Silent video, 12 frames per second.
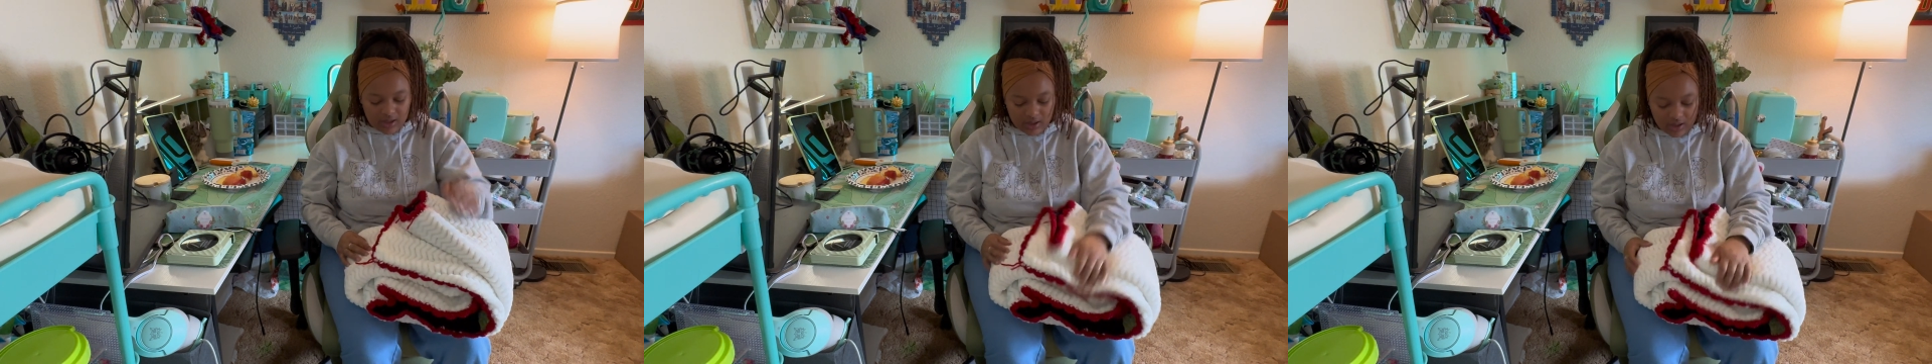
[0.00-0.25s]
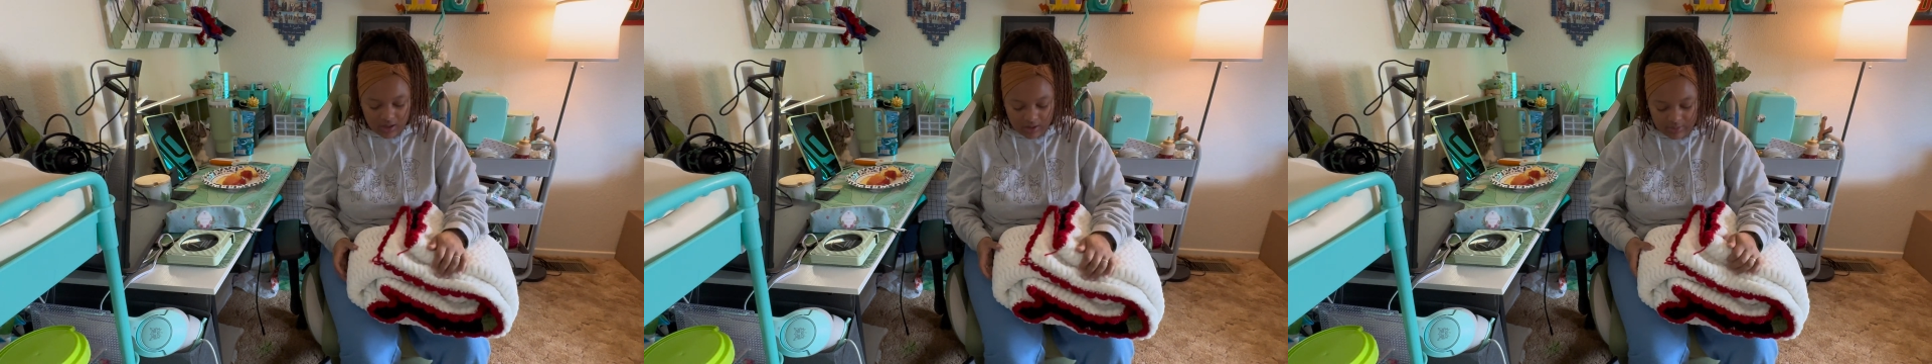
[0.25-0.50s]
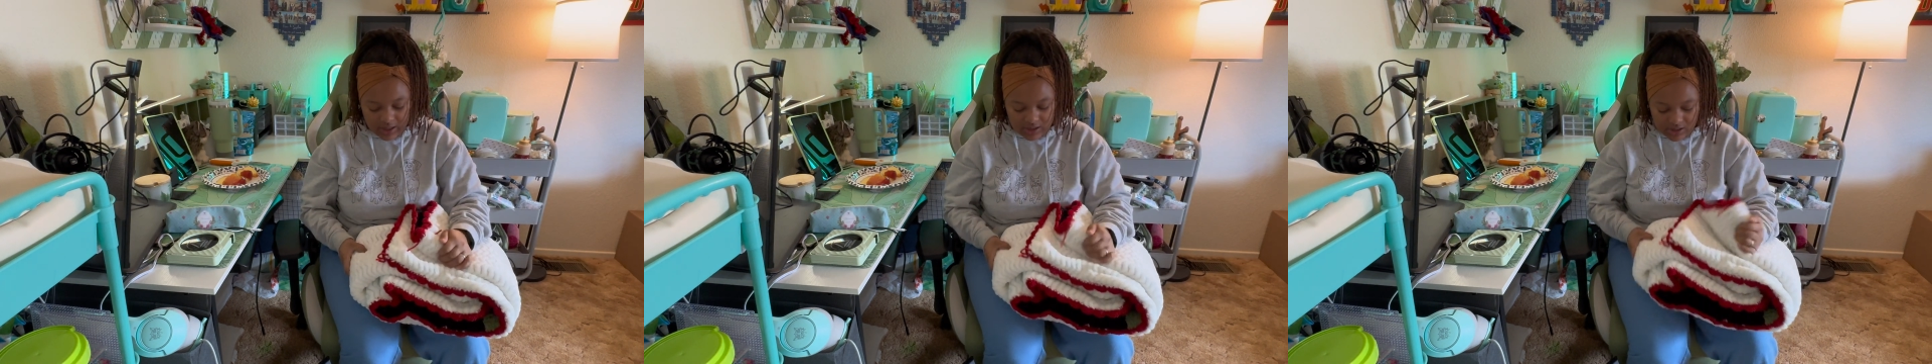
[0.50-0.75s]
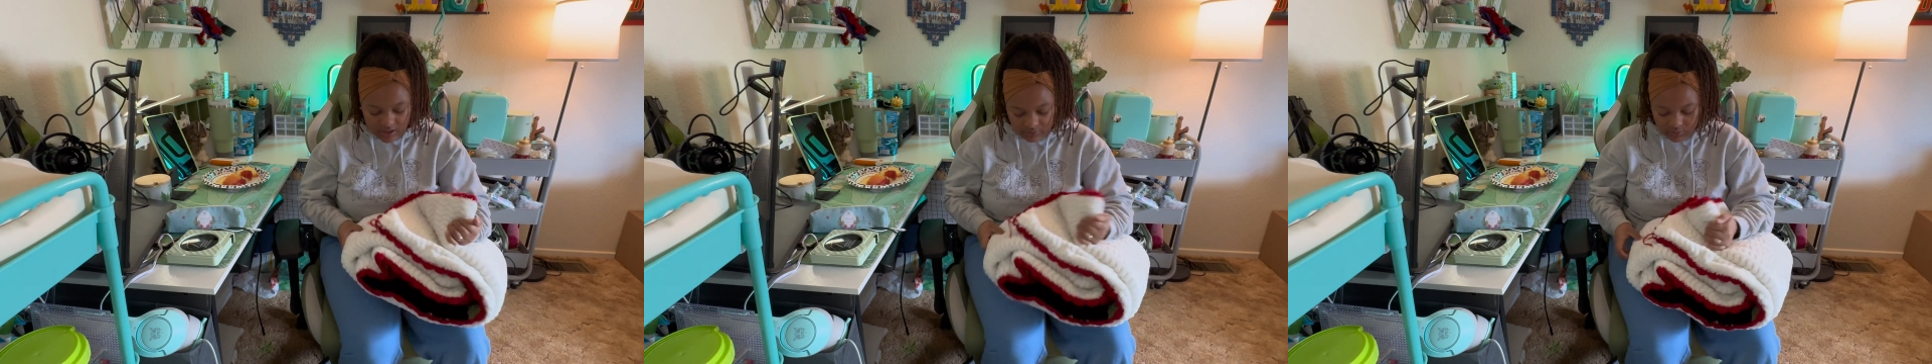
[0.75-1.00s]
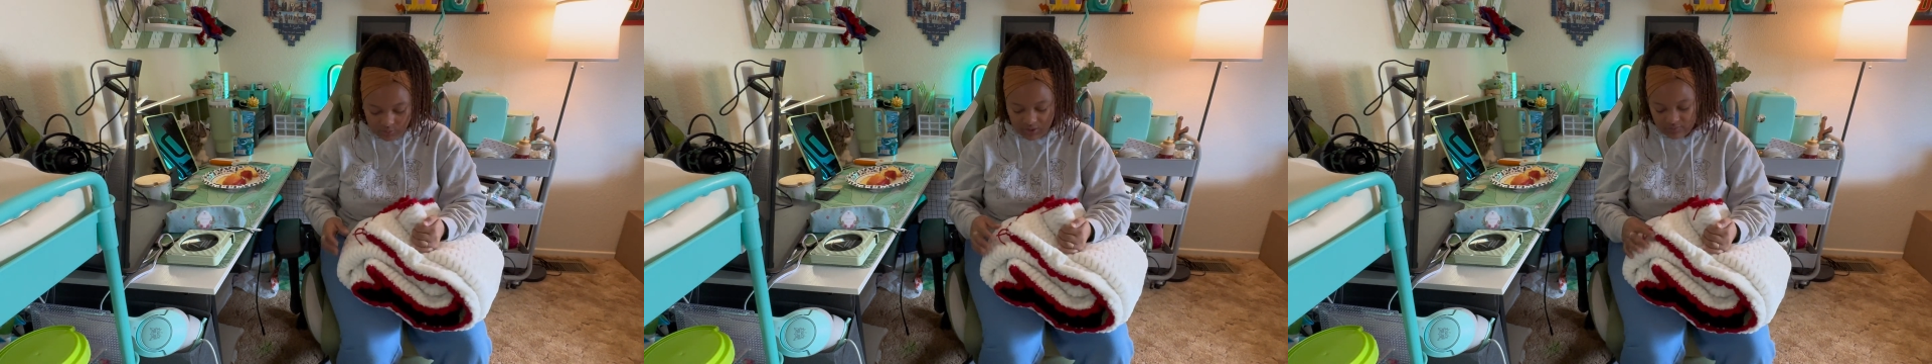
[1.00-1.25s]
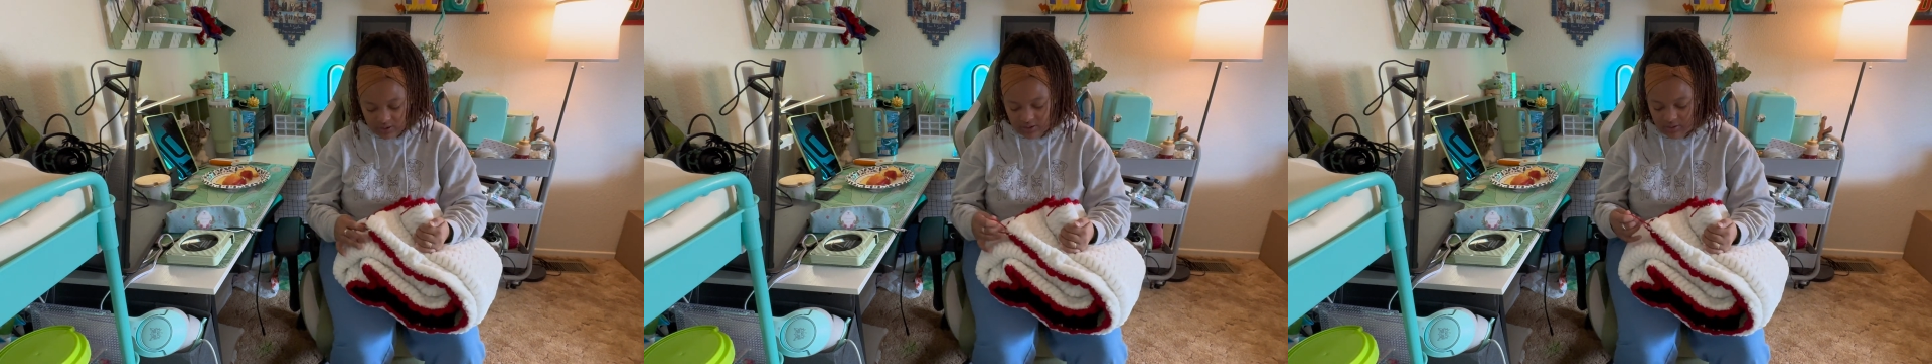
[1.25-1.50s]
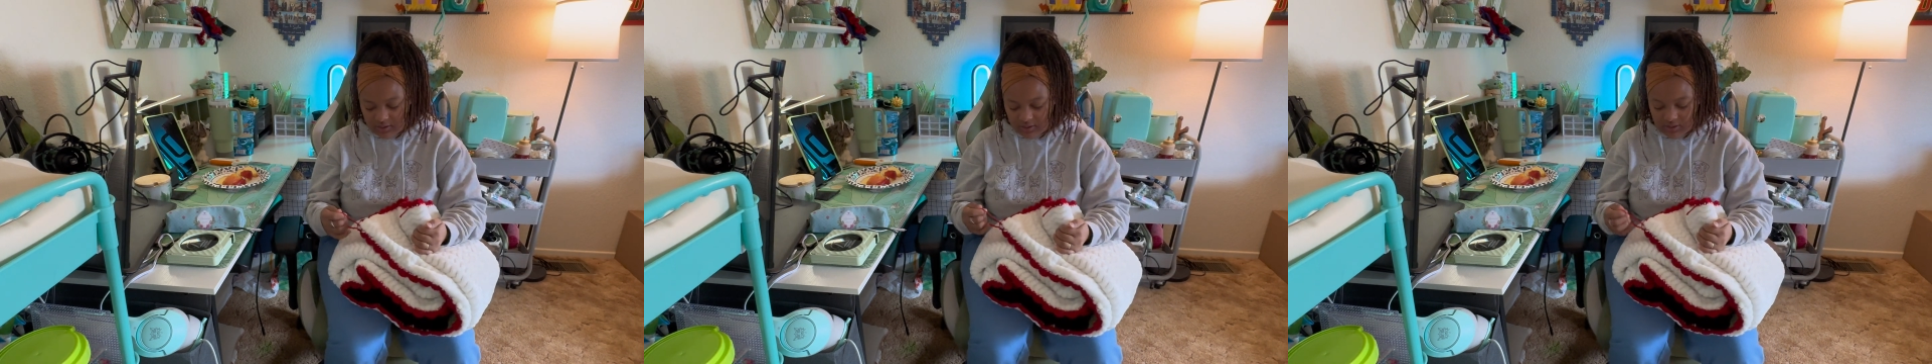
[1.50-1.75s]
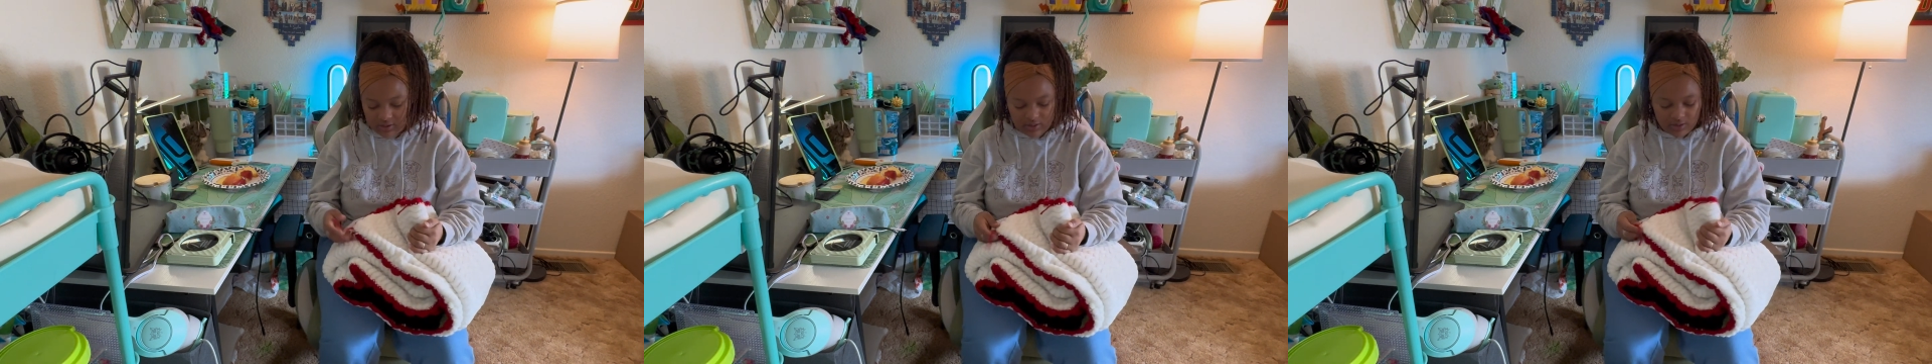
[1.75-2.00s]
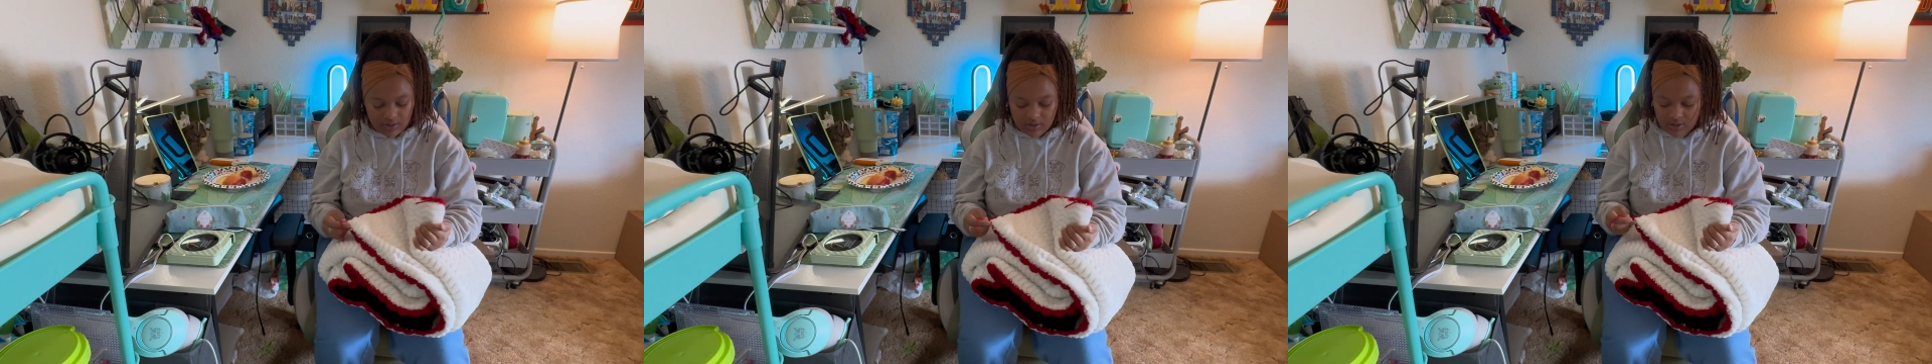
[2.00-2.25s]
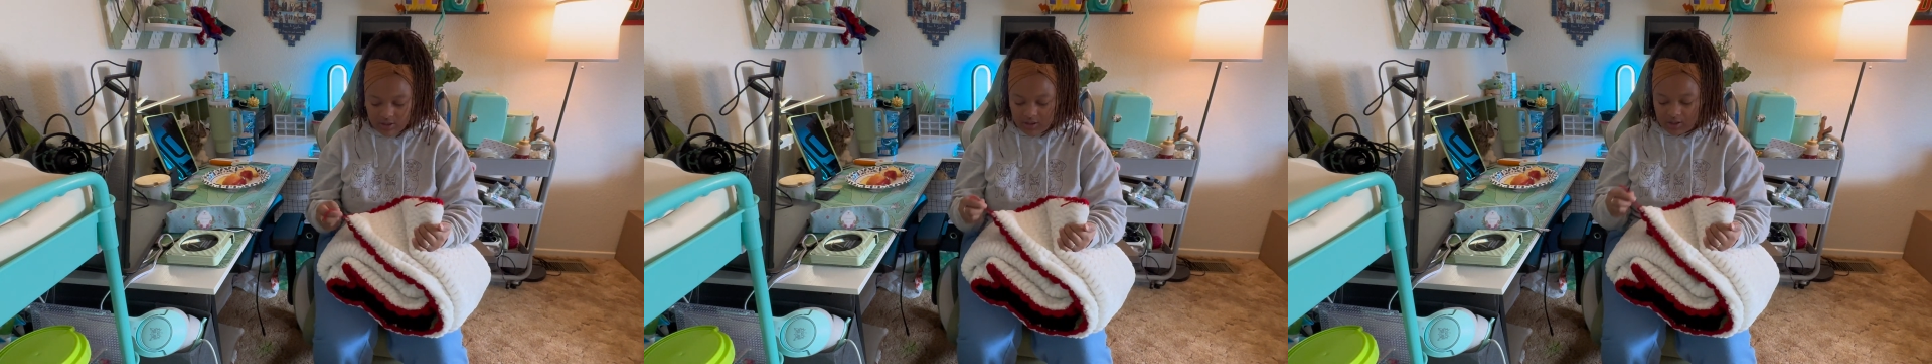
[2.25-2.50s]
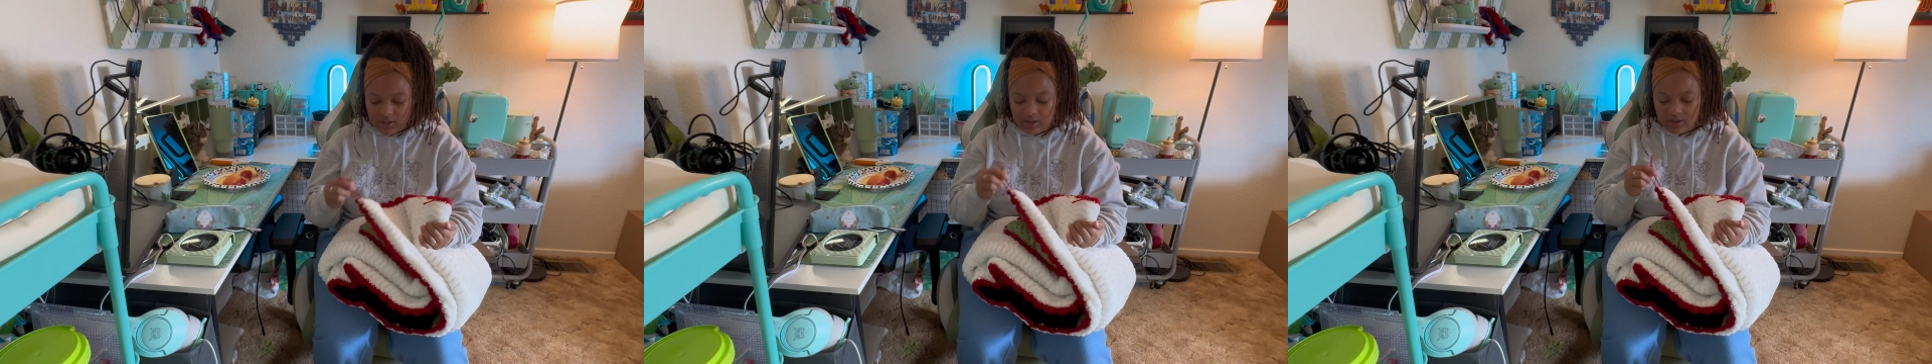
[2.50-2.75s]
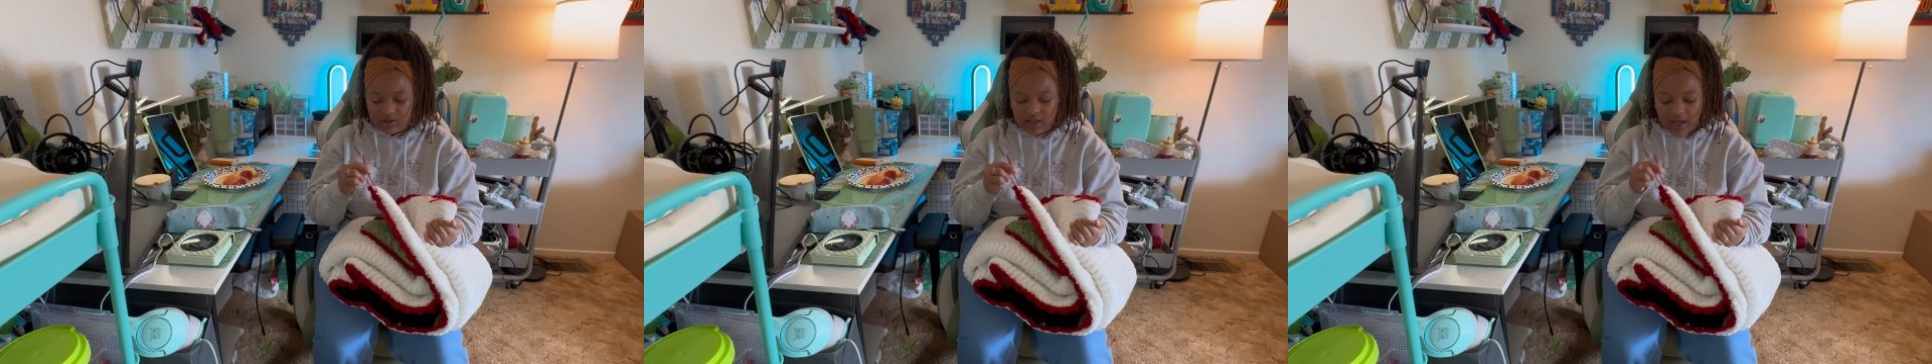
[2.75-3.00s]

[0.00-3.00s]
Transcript: I just have to weave in the